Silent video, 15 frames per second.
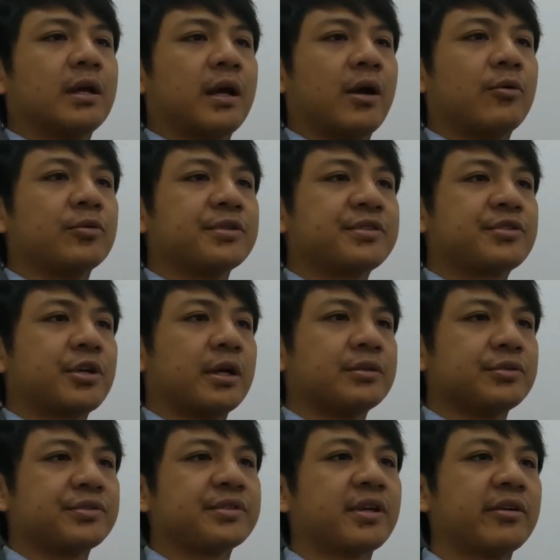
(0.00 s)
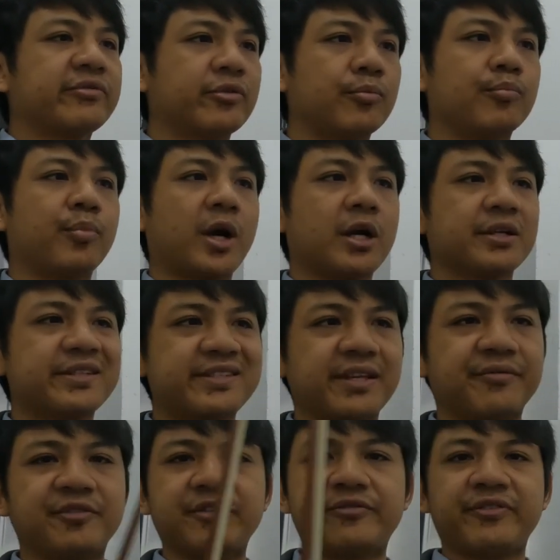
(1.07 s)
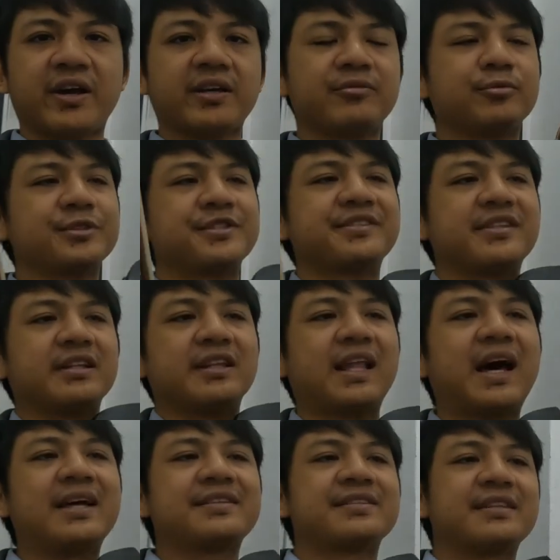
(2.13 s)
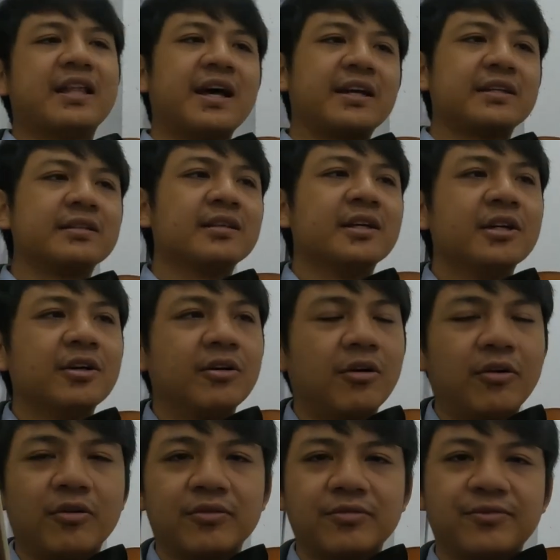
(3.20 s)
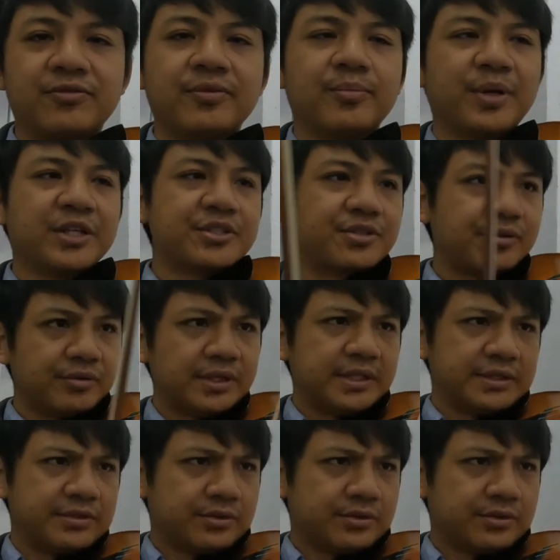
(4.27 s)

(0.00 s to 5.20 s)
I was trying to start from bar 75, which is the last line of page 3.